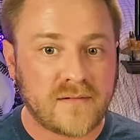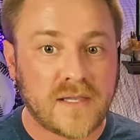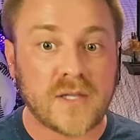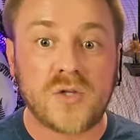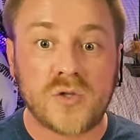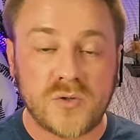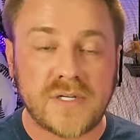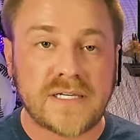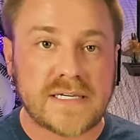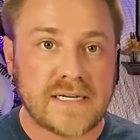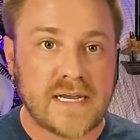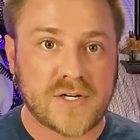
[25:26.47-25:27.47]

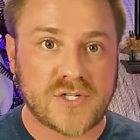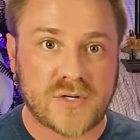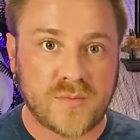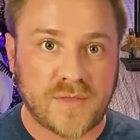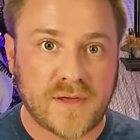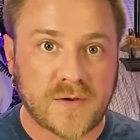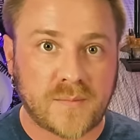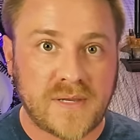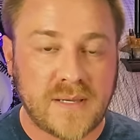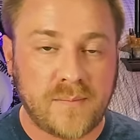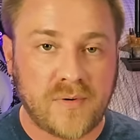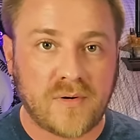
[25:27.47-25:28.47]
including connection with other
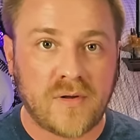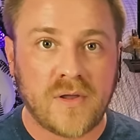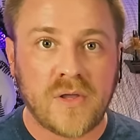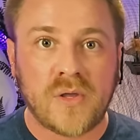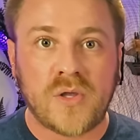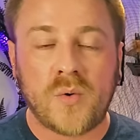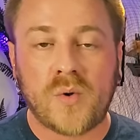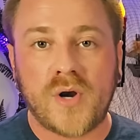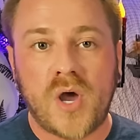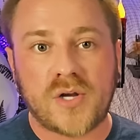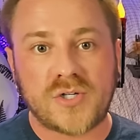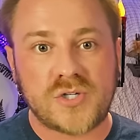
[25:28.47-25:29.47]
people. You are
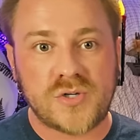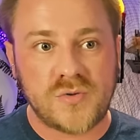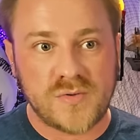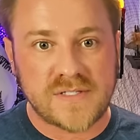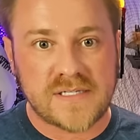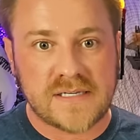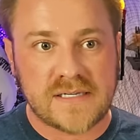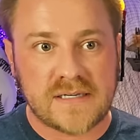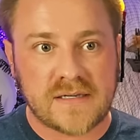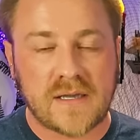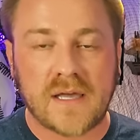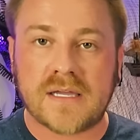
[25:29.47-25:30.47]
not
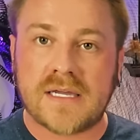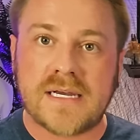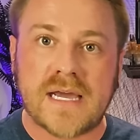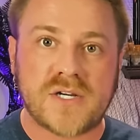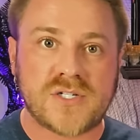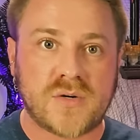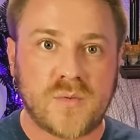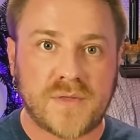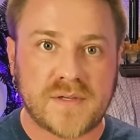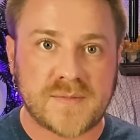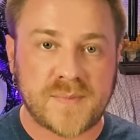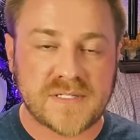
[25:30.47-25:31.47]
choosing the connection
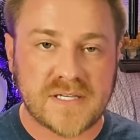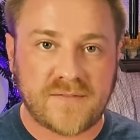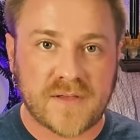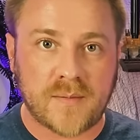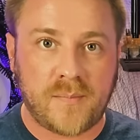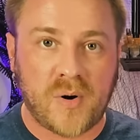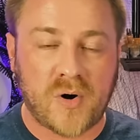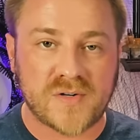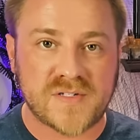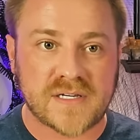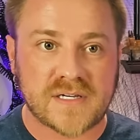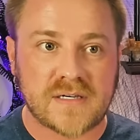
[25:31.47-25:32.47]
with a specific
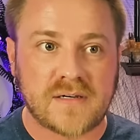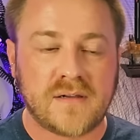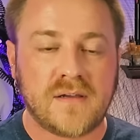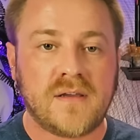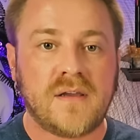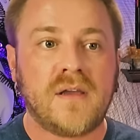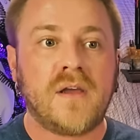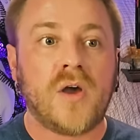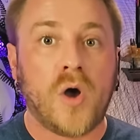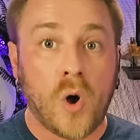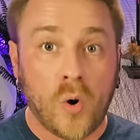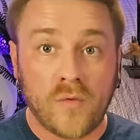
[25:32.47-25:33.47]
person
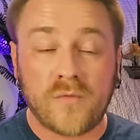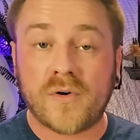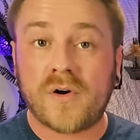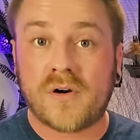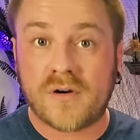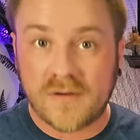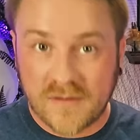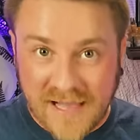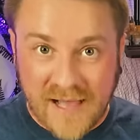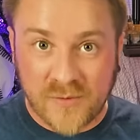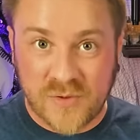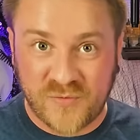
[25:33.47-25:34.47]
over
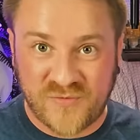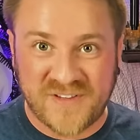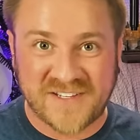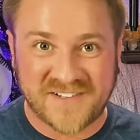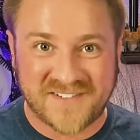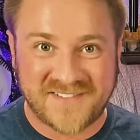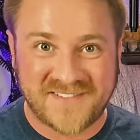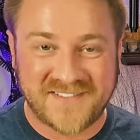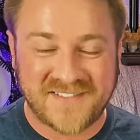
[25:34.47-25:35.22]
how you feel.